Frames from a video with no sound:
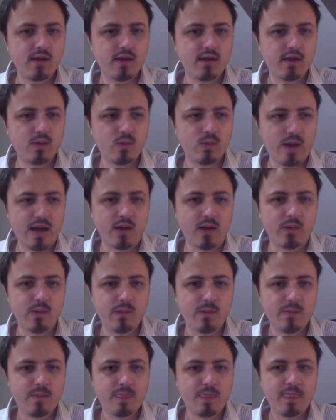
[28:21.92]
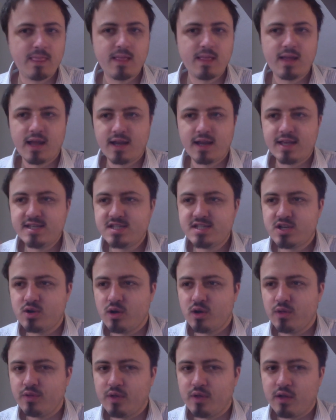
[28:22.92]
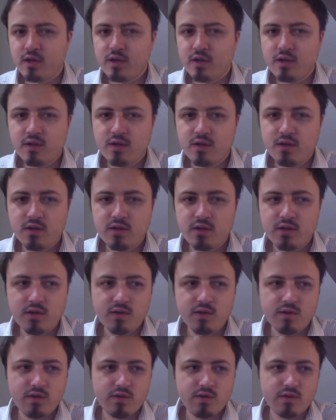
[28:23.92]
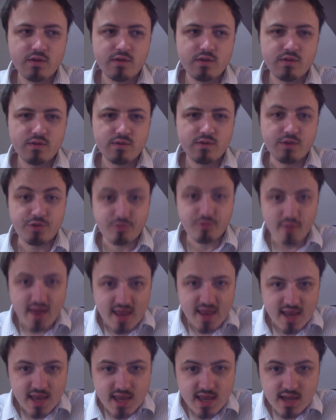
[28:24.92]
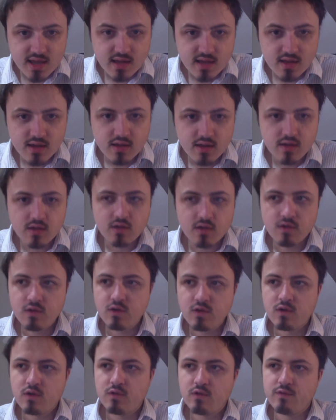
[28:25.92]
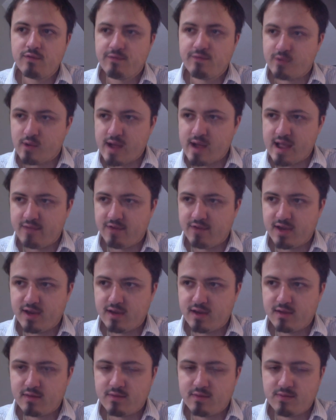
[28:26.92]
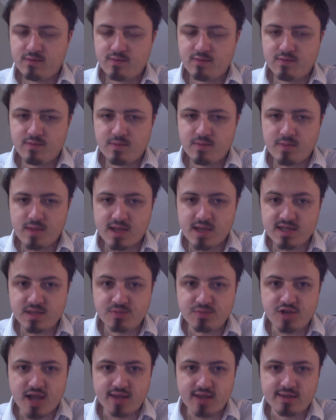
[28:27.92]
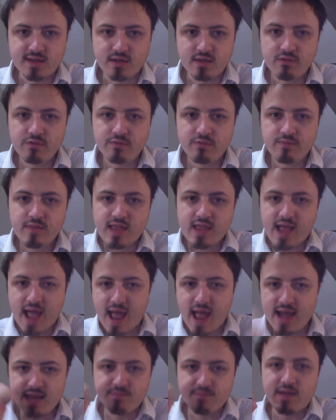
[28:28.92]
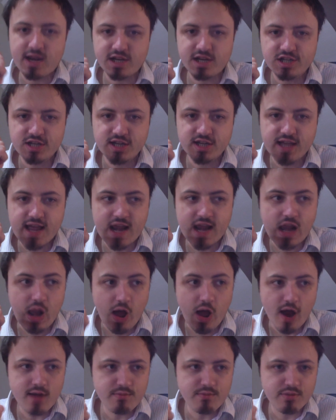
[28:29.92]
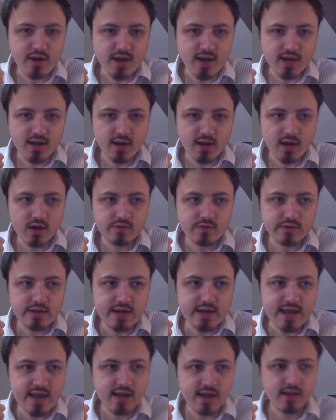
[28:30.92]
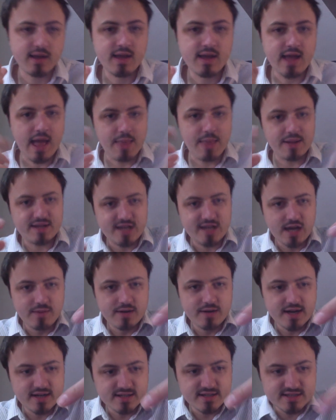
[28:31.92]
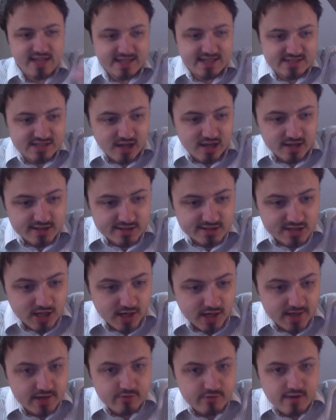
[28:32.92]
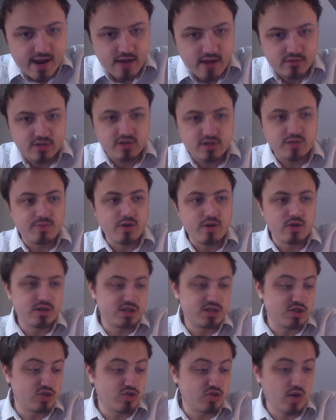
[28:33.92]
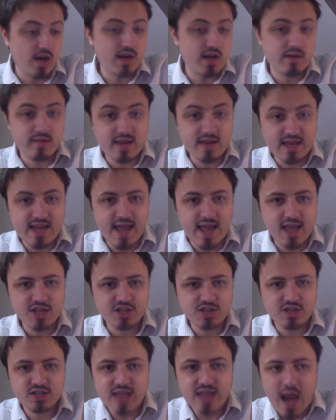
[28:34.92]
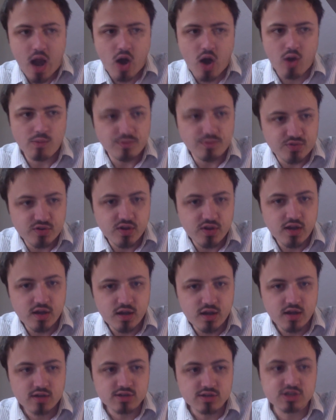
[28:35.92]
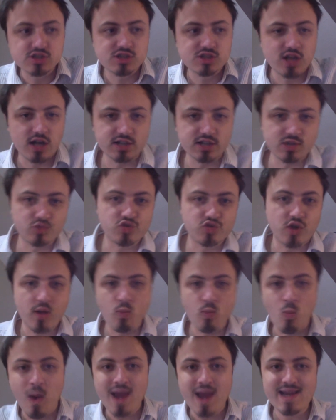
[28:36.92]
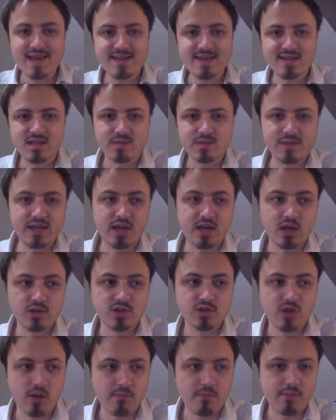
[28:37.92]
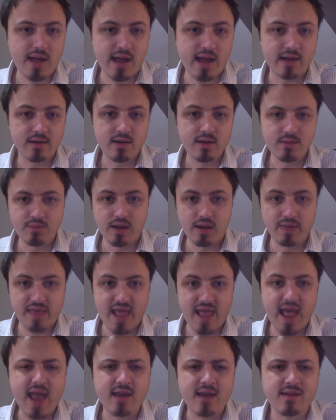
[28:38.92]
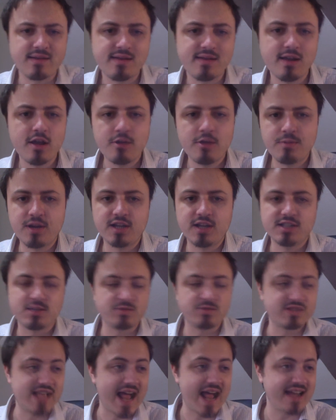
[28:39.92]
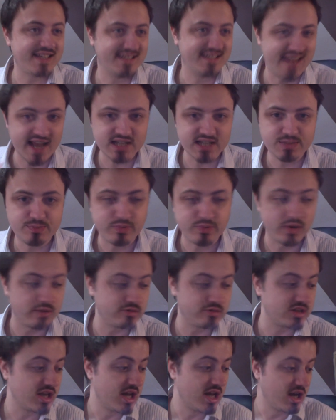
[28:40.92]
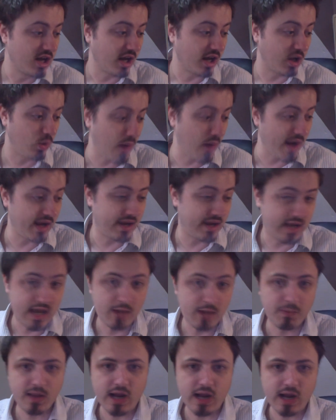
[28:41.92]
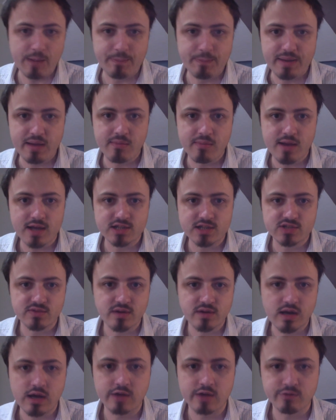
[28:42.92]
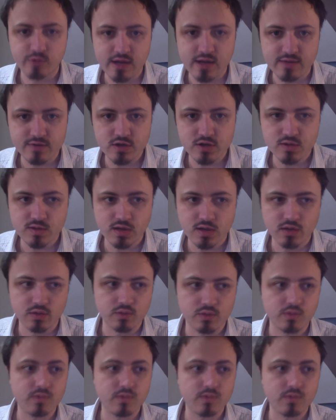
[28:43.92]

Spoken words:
Wow. And he's got the 3 for having his objective, and he managed to get Linebreaker over in here. And the Terminators had started turning around, to be honest, and trying to engage the Scarabs, to start to try and wade into them in close combat by the end, because it was that desperate. It was like, quick, keep the company master alive, whatever you do.